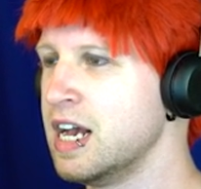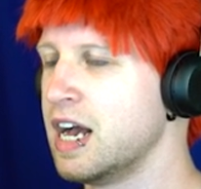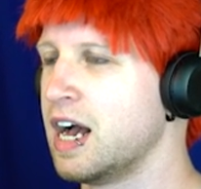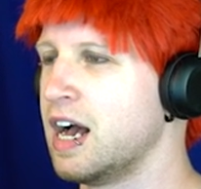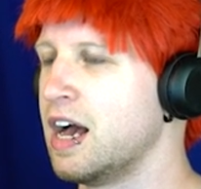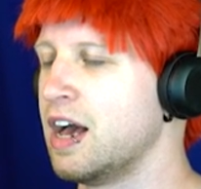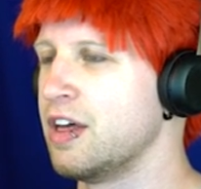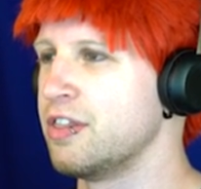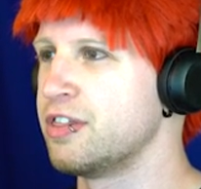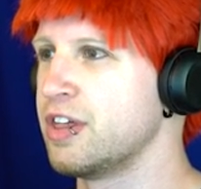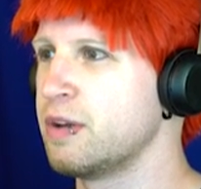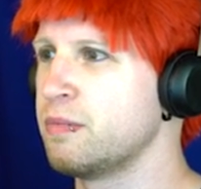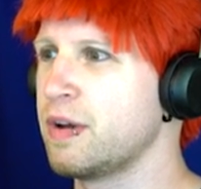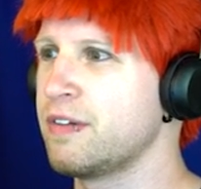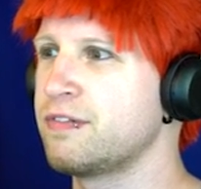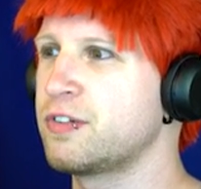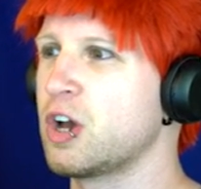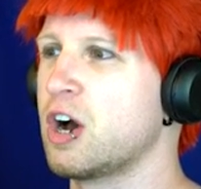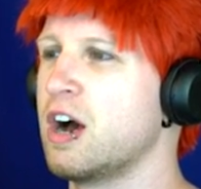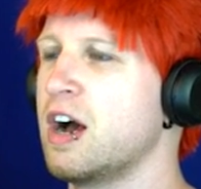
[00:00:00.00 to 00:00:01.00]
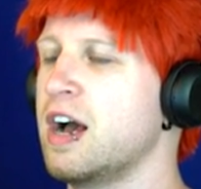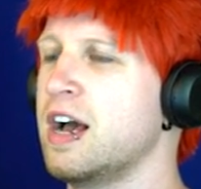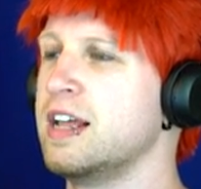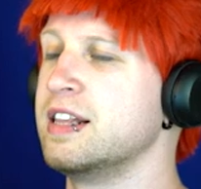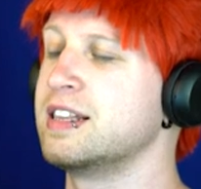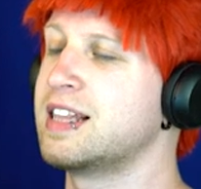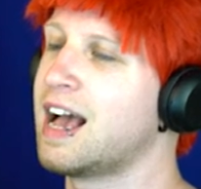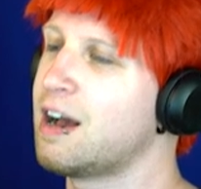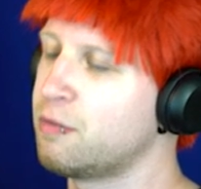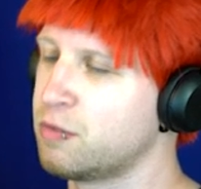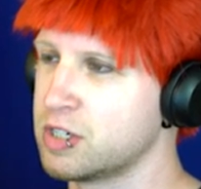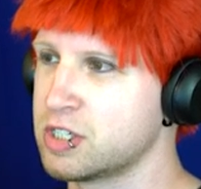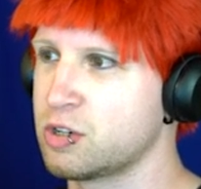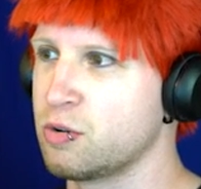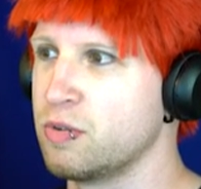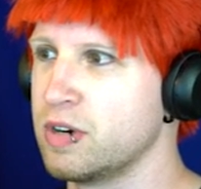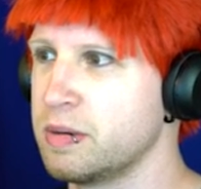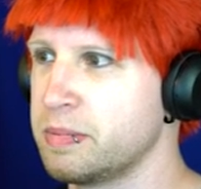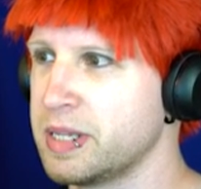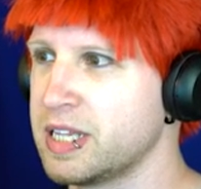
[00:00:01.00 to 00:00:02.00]
Uh, then we've got that one's
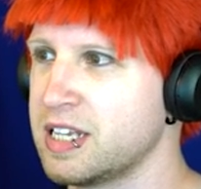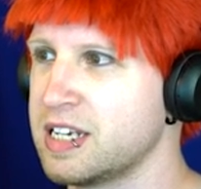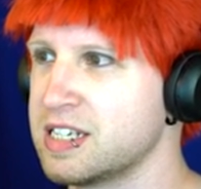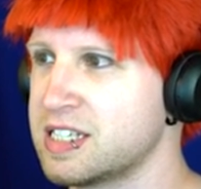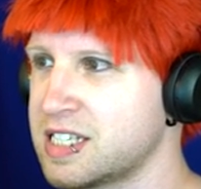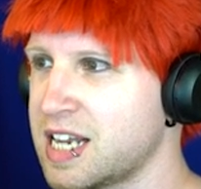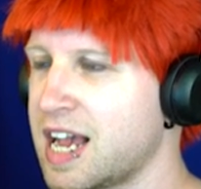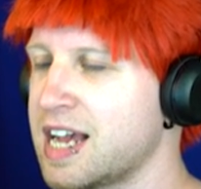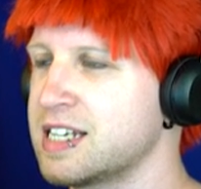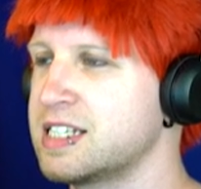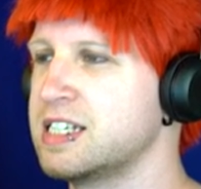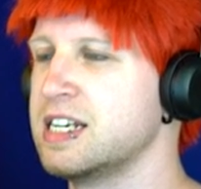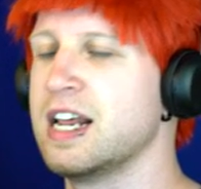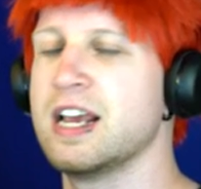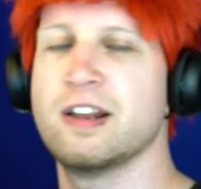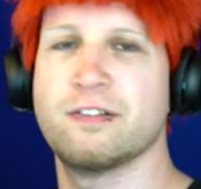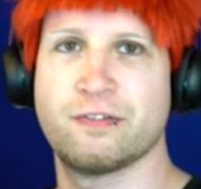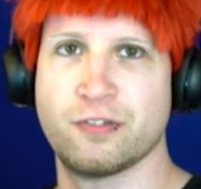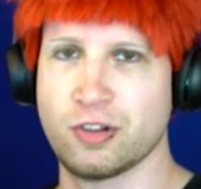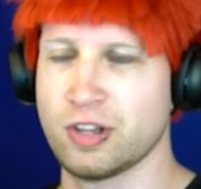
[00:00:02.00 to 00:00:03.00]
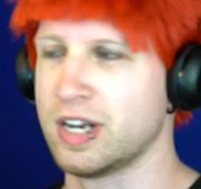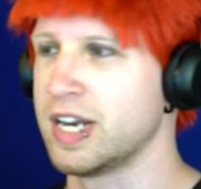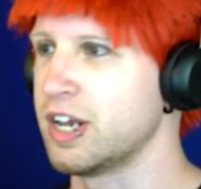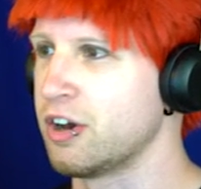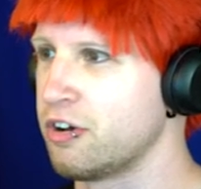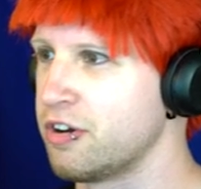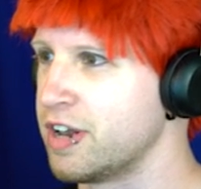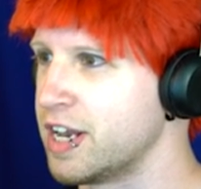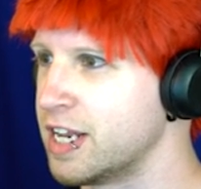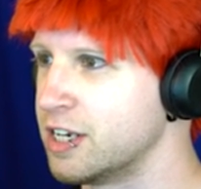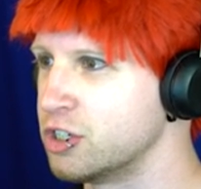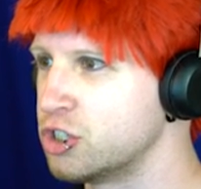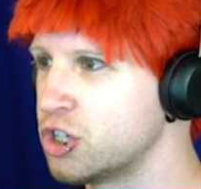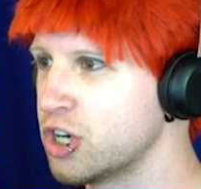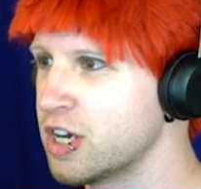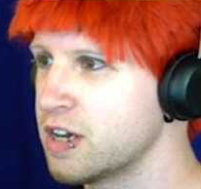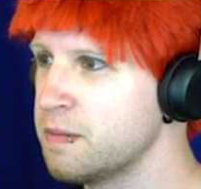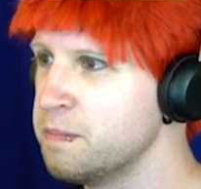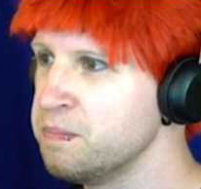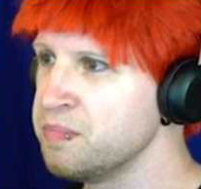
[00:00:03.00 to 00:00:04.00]
going to be the assassinate for the Neon
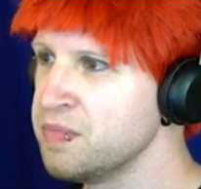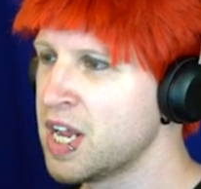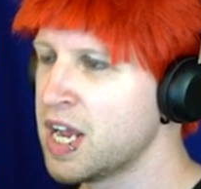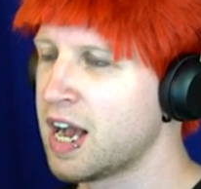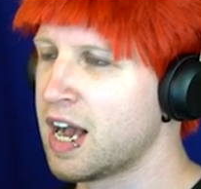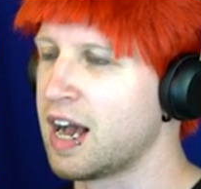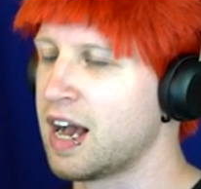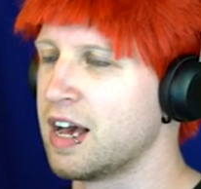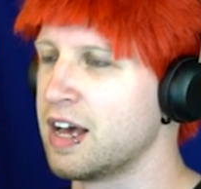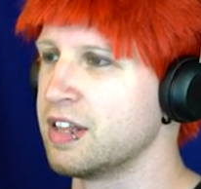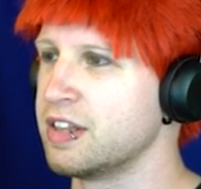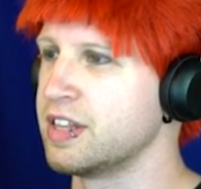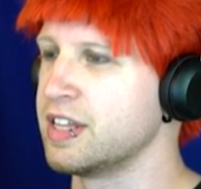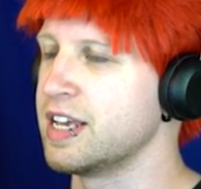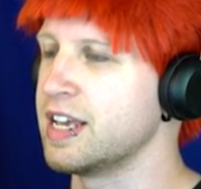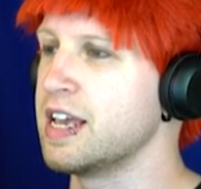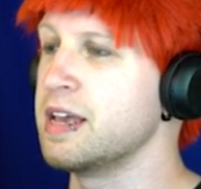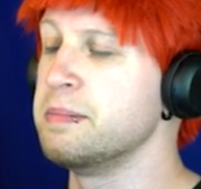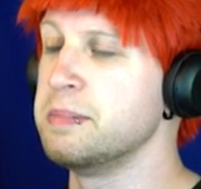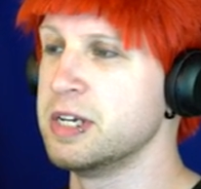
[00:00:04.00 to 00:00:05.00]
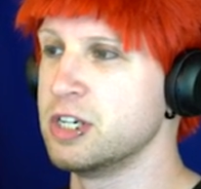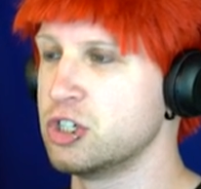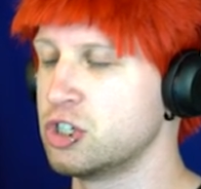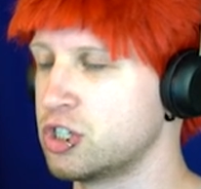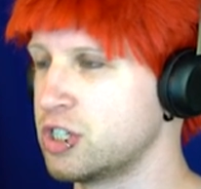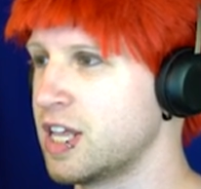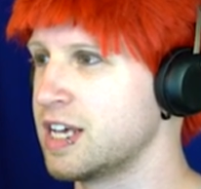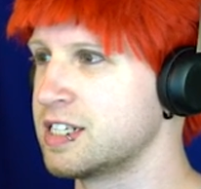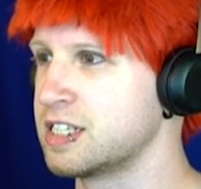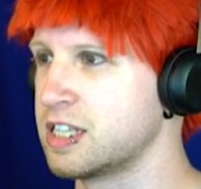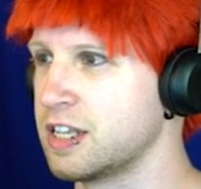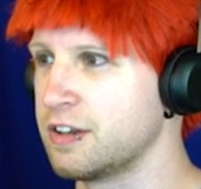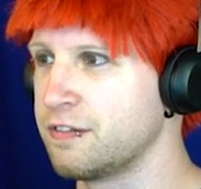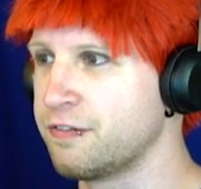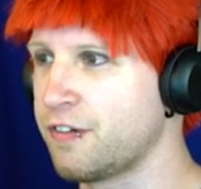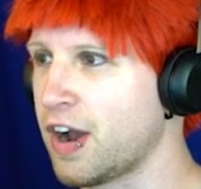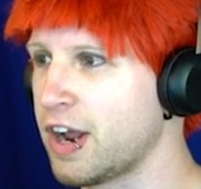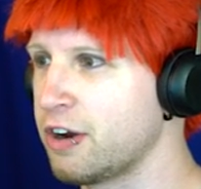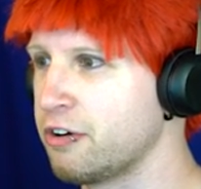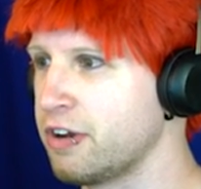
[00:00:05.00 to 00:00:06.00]
Ninja. Uh, the image that's the
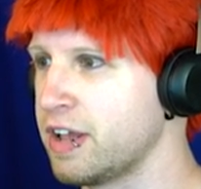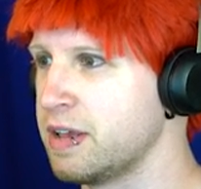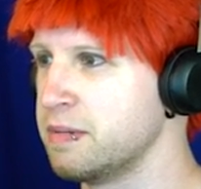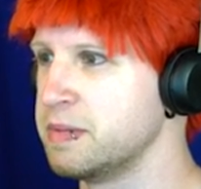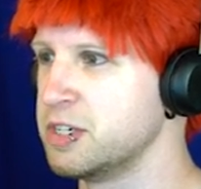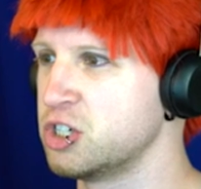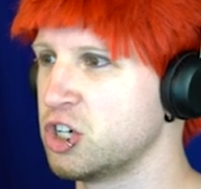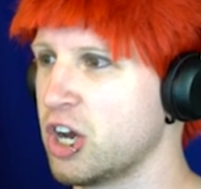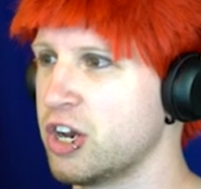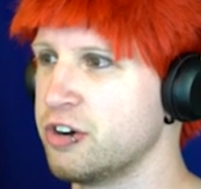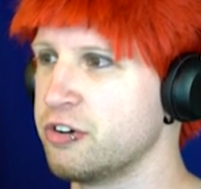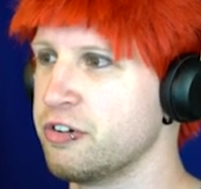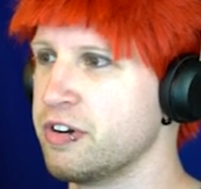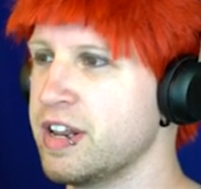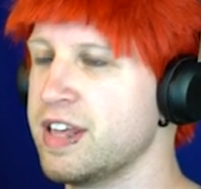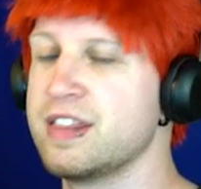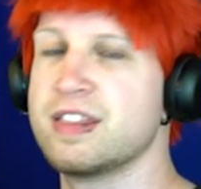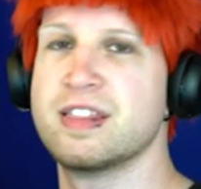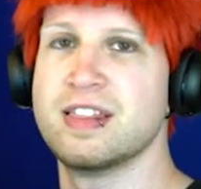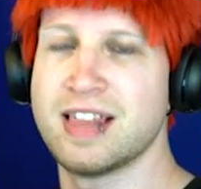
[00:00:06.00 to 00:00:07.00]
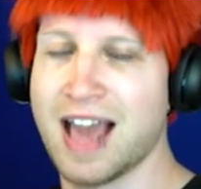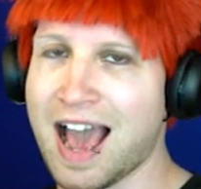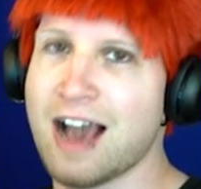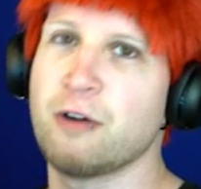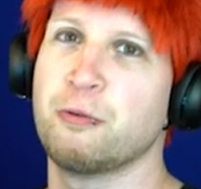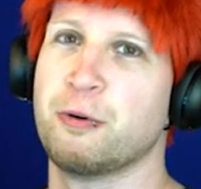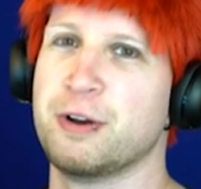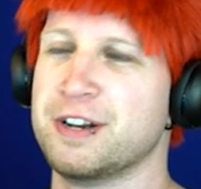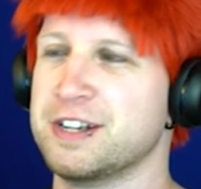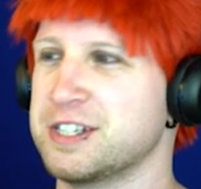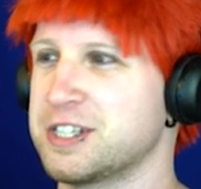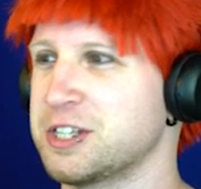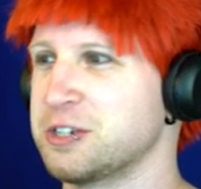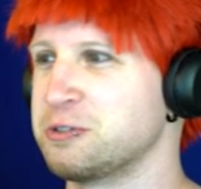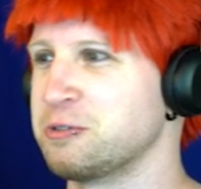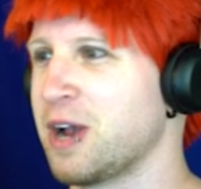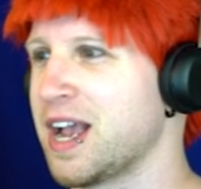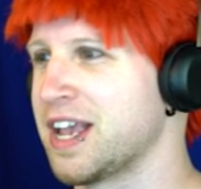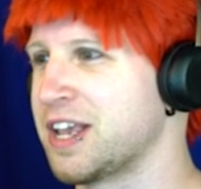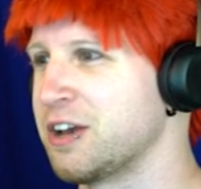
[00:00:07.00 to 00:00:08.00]
fire image underneath. That one is the
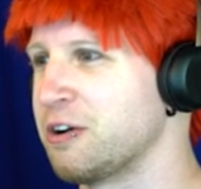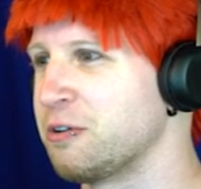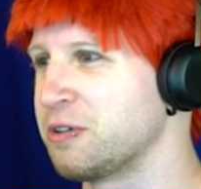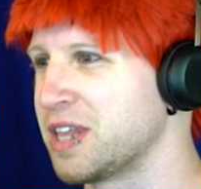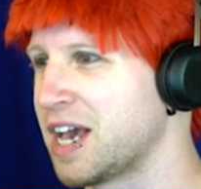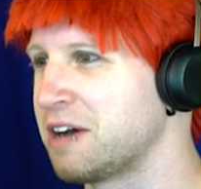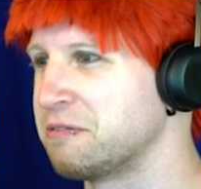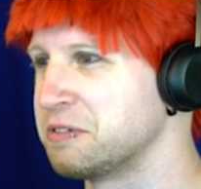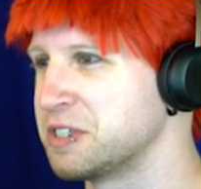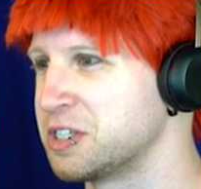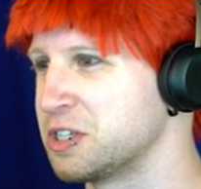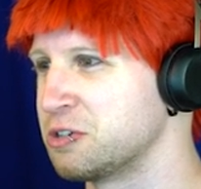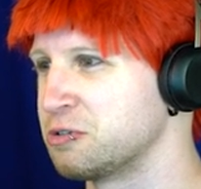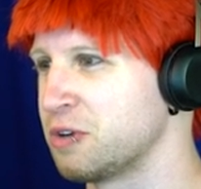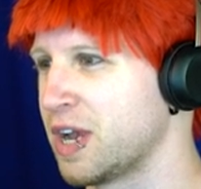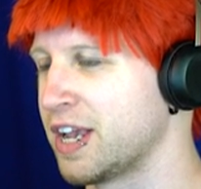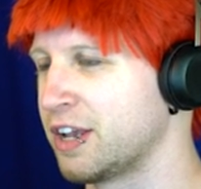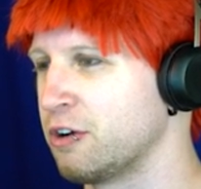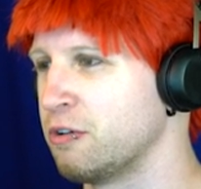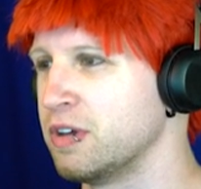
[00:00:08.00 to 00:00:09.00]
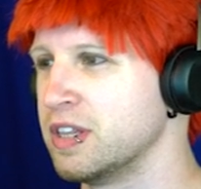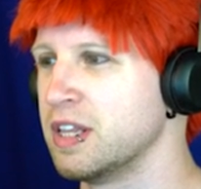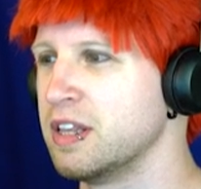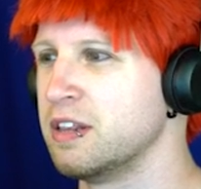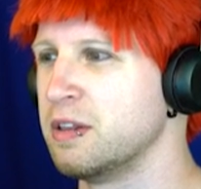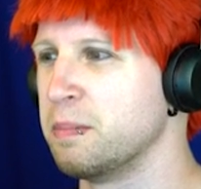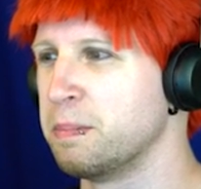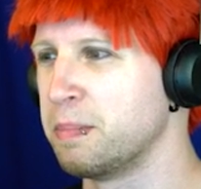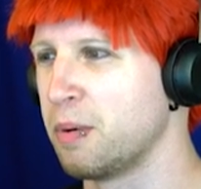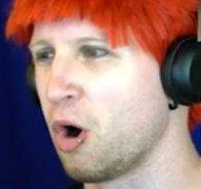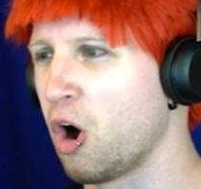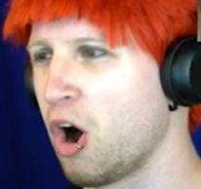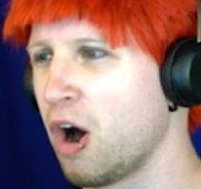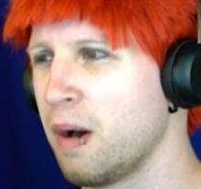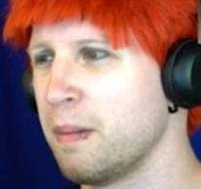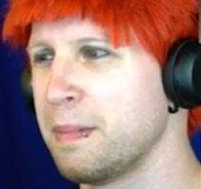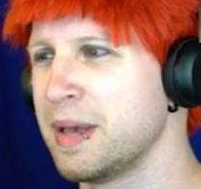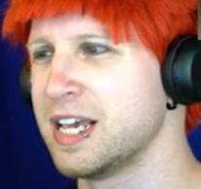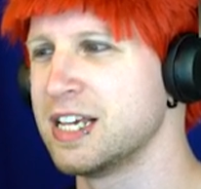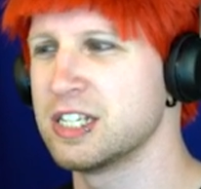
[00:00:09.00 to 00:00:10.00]
Draco. That one's the Draco, and then the
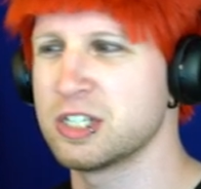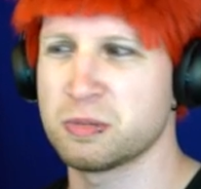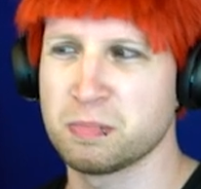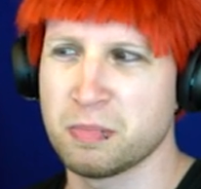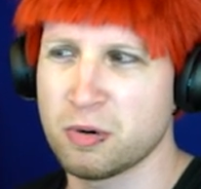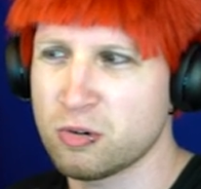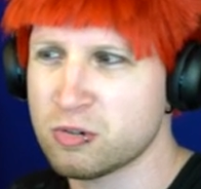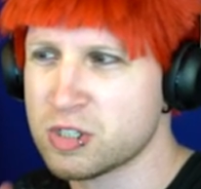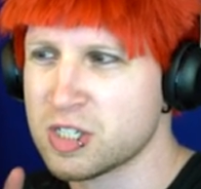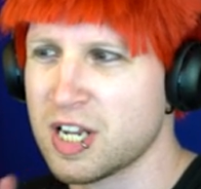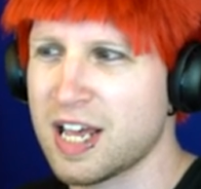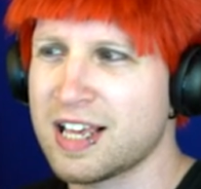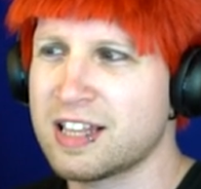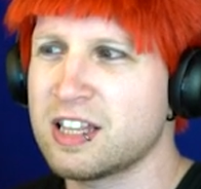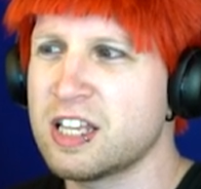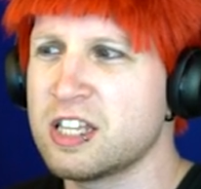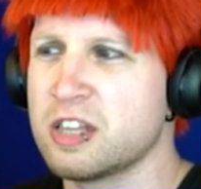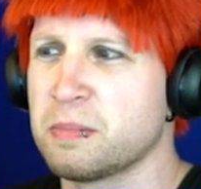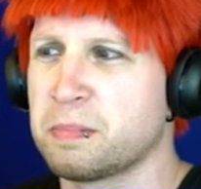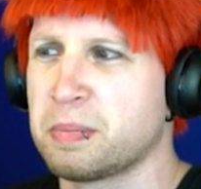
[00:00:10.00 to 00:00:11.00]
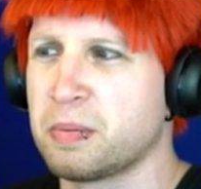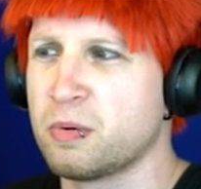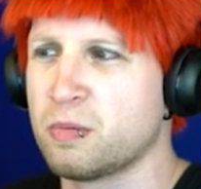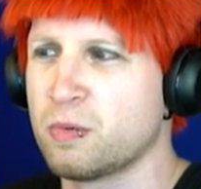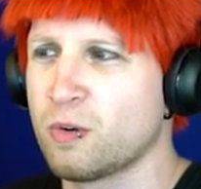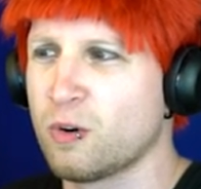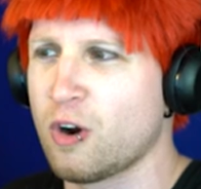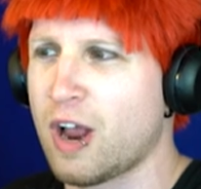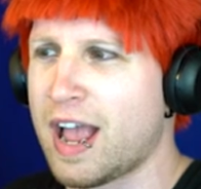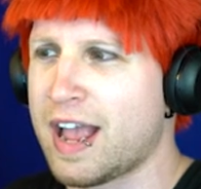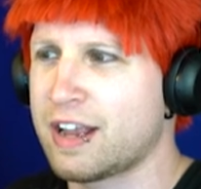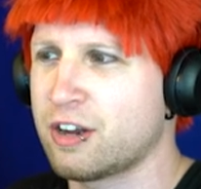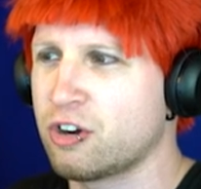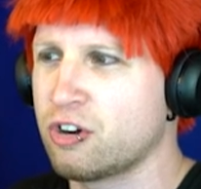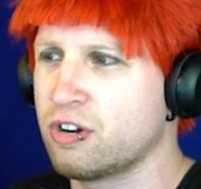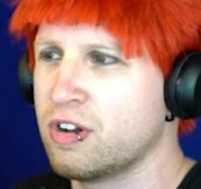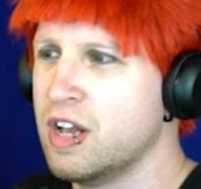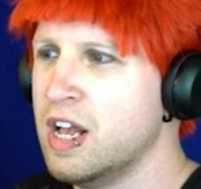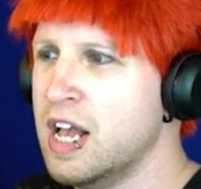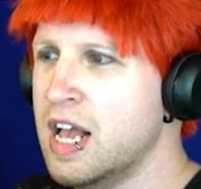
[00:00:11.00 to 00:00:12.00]
bomb is most likely the
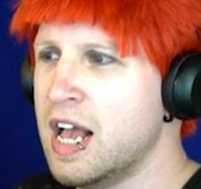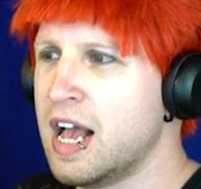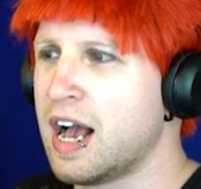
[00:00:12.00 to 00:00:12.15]
Boomeranger.